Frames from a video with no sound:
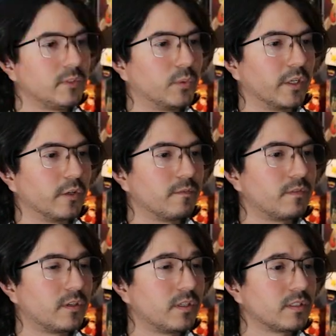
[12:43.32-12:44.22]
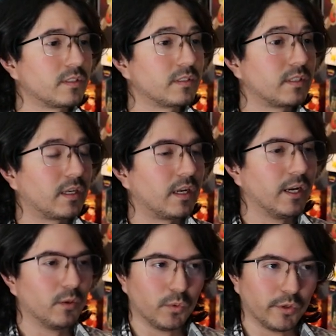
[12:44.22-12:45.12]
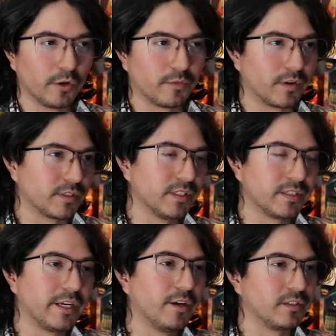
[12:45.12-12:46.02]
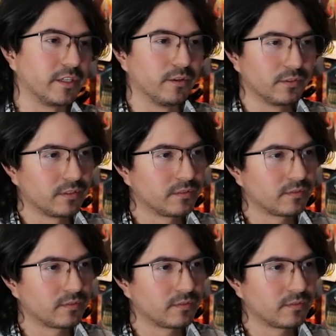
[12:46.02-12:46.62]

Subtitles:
want to go first? I will go first. Let's see how this goes.